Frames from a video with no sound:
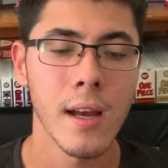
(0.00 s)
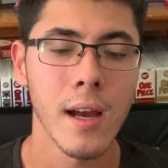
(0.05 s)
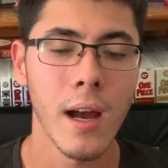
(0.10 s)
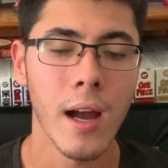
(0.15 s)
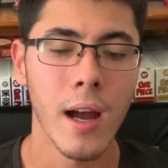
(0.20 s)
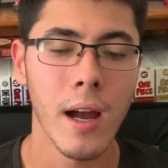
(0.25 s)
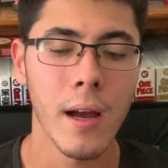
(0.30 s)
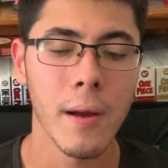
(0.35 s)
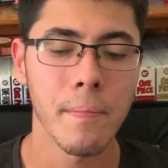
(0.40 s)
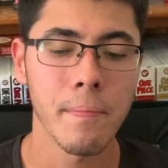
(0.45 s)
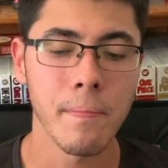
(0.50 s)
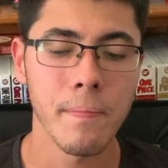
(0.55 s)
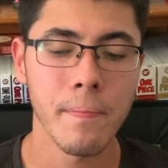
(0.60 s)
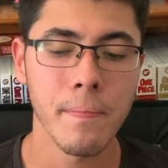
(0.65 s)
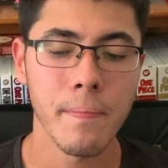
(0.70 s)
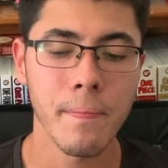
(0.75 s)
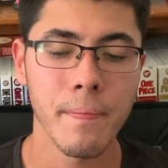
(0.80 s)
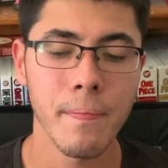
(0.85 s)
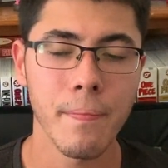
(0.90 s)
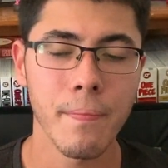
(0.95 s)
And
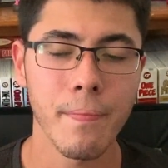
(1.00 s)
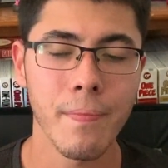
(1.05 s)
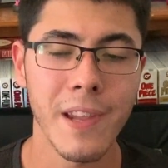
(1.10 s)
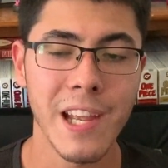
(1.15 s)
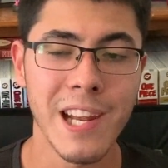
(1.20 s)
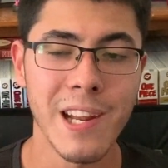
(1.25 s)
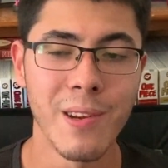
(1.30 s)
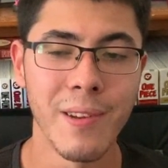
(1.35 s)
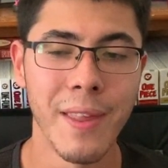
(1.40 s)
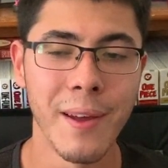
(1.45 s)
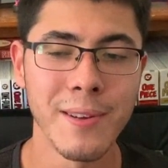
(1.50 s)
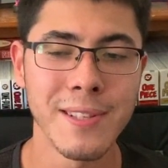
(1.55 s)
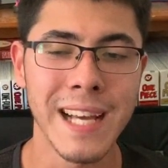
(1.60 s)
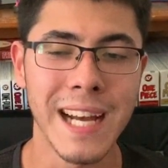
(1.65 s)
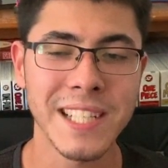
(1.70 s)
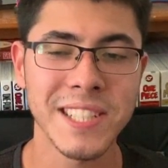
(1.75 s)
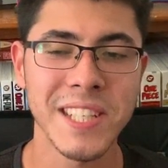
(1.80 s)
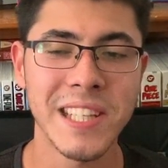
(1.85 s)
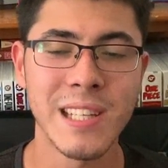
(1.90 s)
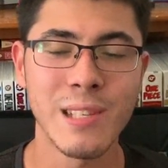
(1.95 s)
there was
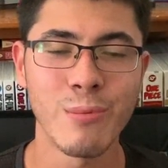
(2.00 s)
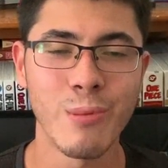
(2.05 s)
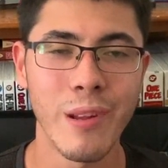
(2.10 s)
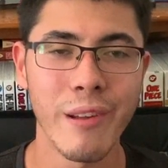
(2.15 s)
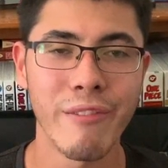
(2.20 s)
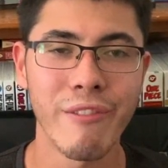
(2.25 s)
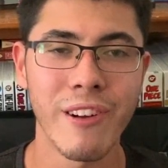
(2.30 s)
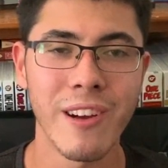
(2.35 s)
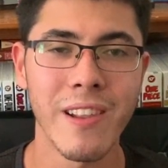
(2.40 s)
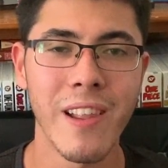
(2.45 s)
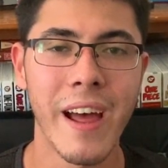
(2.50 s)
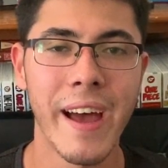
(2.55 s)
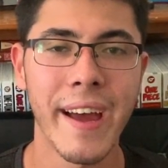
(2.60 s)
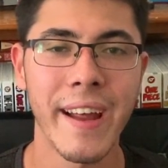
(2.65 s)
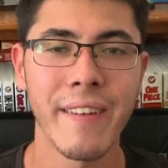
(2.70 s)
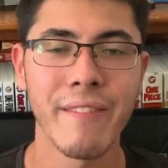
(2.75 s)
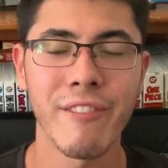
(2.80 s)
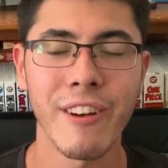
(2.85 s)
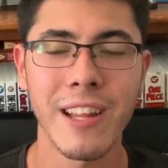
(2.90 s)
actually this really funny line